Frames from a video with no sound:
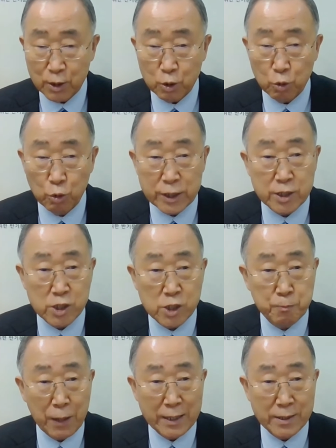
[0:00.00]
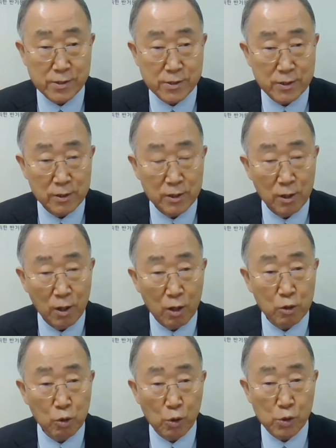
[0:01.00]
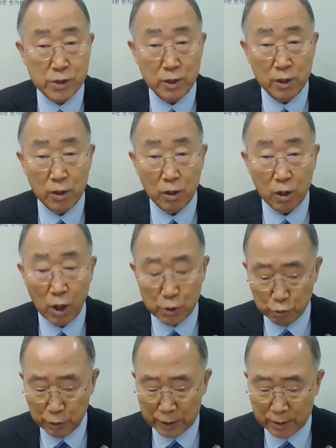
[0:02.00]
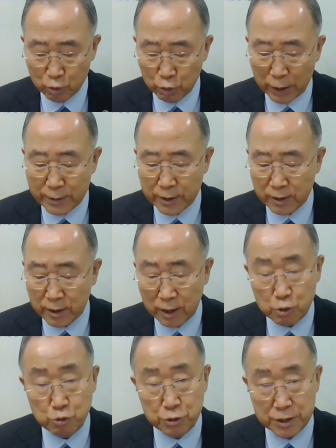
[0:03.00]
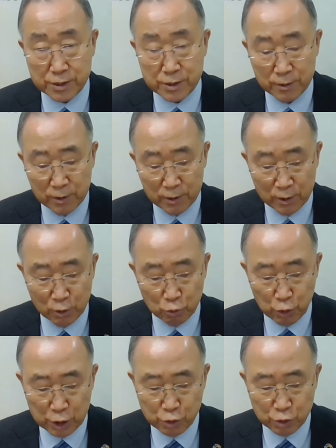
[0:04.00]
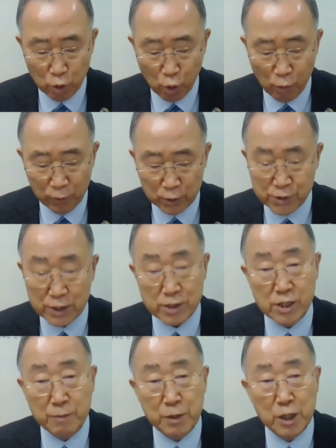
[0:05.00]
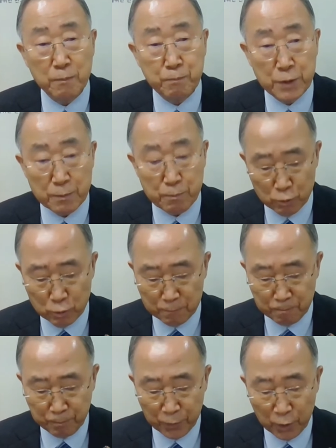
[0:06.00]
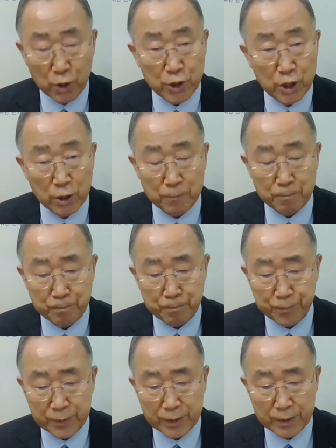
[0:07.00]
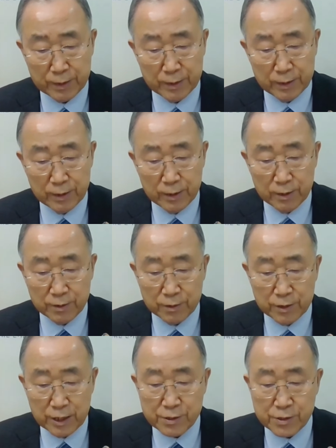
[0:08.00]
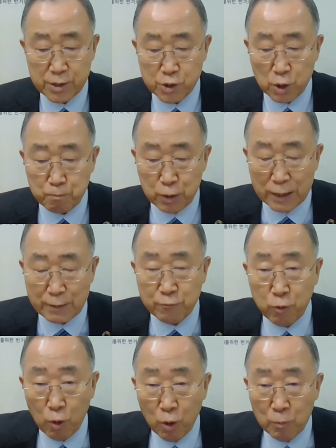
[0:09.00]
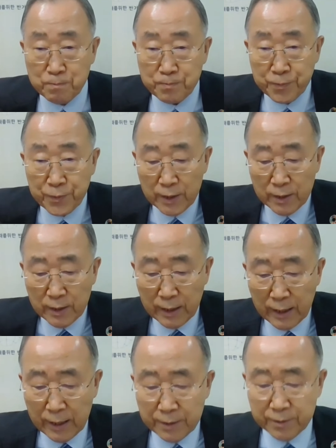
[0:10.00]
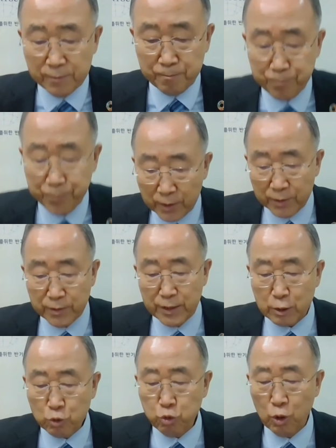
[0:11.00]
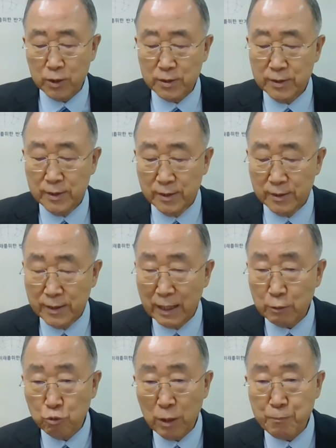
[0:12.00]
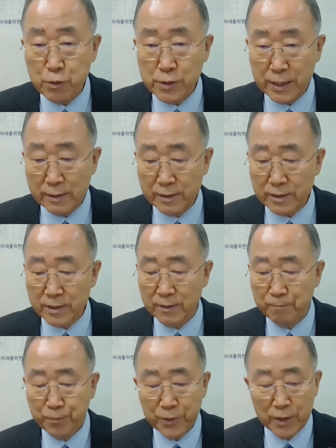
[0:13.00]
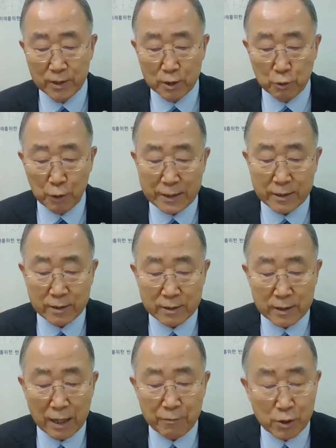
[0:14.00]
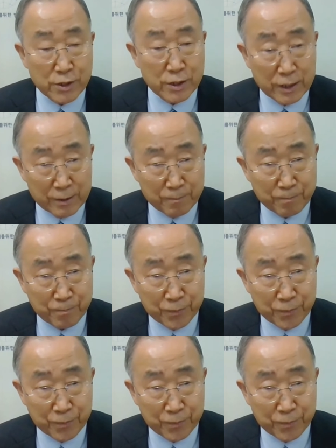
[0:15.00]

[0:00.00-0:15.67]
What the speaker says: which spans across 120 countries, reaching over 60 million people a year. This is a platform and network that represents great diversity,